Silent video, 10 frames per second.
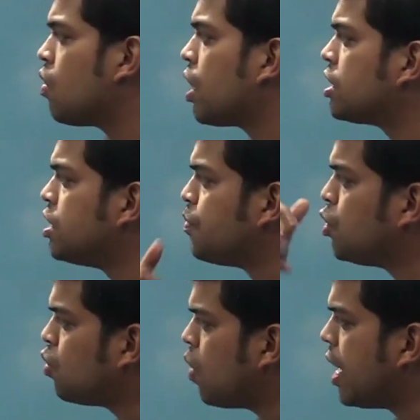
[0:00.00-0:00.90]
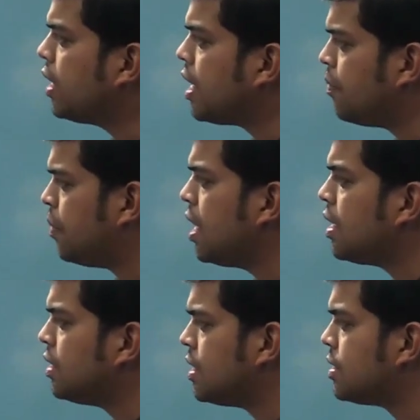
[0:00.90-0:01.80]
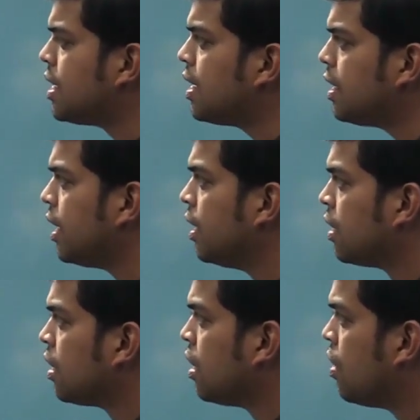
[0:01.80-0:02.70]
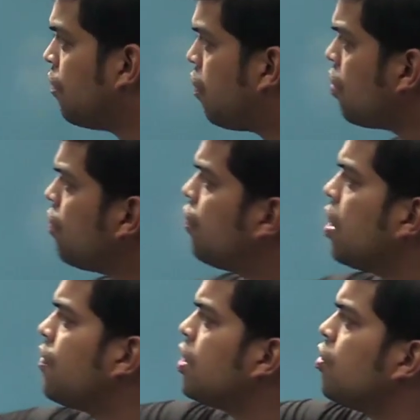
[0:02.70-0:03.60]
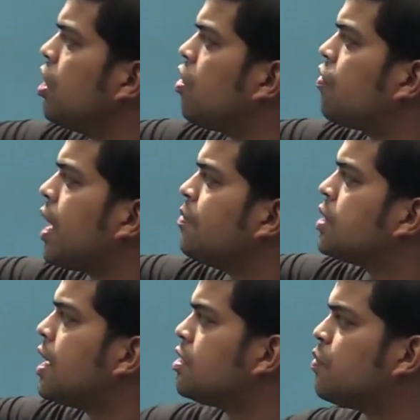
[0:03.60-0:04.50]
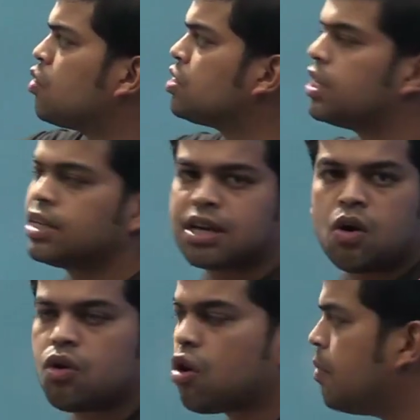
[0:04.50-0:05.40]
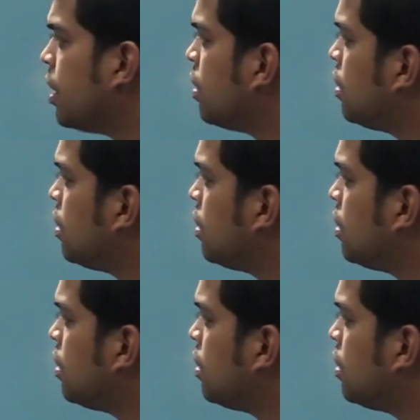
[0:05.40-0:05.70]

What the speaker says: CPU to A, then B and then C and D for 1 unit of time slice, because it is round robin.